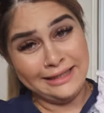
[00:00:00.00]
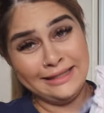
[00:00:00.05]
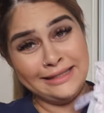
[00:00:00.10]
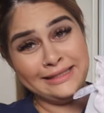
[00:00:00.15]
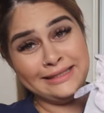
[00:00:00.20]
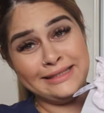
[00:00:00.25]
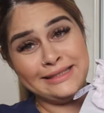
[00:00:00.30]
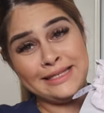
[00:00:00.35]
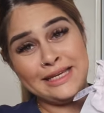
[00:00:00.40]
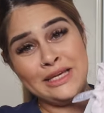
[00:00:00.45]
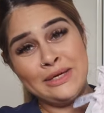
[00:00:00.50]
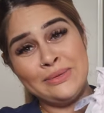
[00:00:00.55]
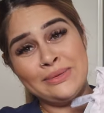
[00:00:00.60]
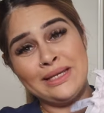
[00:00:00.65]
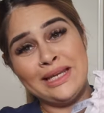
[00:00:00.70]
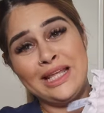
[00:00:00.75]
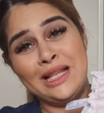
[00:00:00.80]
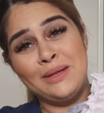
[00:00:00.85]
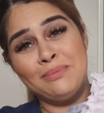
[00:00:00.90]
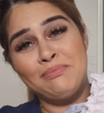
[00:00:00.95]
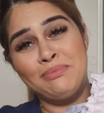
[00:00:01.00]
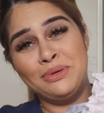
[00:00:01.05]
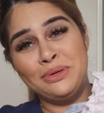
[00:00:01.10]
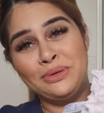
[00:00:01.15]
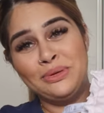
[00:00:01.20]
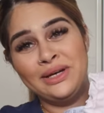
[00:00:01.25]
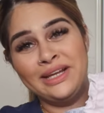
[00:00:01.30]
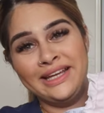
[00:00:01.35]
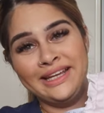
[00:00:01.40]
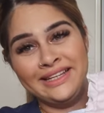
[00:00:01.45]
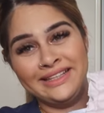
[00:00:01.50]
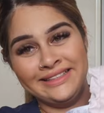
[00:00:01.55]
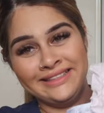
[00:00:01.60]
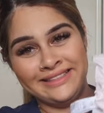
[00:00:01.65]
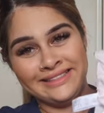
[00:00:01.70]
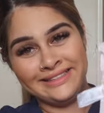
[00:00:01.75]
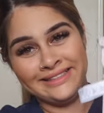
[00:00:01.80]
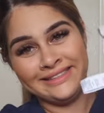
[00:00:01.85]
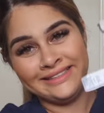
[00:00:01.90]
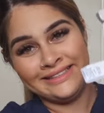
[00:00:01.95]
these cute little booties.
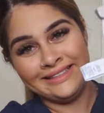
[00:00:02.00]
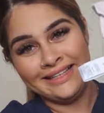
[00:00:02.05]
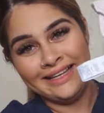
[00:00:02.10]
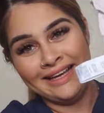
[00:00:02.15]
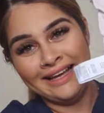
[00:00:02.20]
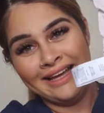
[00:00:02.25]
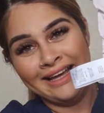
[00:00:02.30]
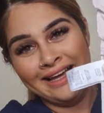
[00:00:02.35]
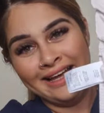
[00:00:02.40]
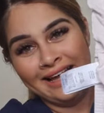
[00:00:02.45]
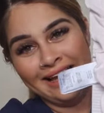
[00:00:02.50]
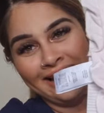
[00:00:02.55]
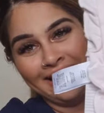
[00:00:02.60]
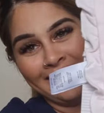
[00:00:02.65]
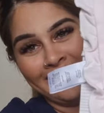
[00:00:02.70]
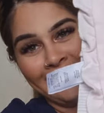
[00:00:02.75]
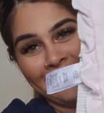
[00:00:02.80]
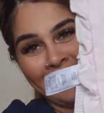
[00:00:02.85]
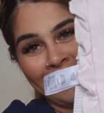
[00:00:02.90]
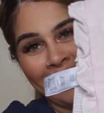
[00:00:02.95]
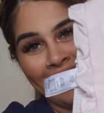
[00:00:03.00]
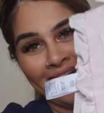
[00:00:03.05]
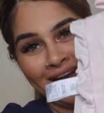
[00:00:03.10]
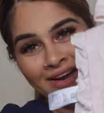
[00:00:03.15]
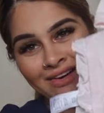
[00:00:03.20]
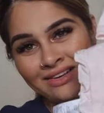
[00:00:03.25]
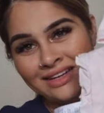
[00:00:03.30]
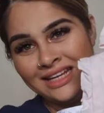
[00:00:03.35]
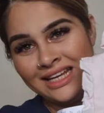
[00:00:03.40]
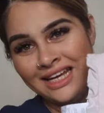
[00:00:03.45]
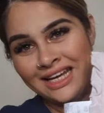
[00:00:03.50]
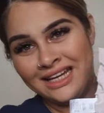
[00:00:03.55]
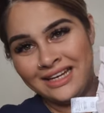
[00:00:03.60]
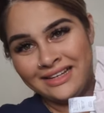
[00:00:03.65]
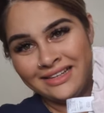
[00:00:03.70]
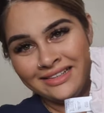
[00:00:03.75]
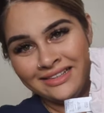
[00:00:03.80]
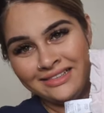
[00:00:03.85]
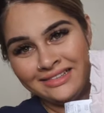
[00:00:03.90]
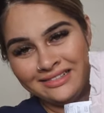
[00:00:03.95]
How
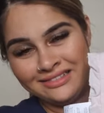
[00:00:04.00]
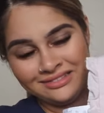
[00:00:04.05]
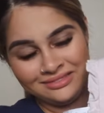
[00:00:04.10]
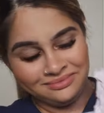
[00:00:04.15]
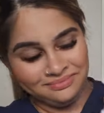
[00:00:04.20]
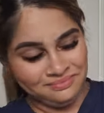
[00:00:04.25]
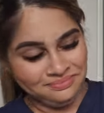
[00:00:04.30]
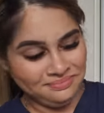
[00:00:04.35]
cute!